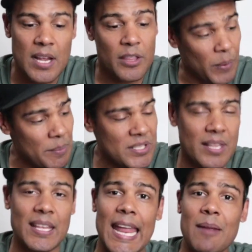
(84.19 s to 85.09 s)
The premise of
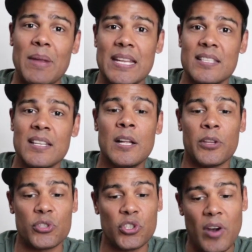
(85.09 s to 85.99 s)
the game is
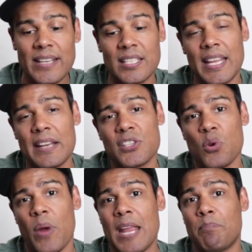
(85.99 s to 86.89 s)
you're trying to get
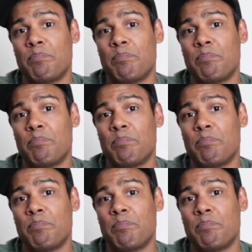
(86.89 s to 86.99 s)
to a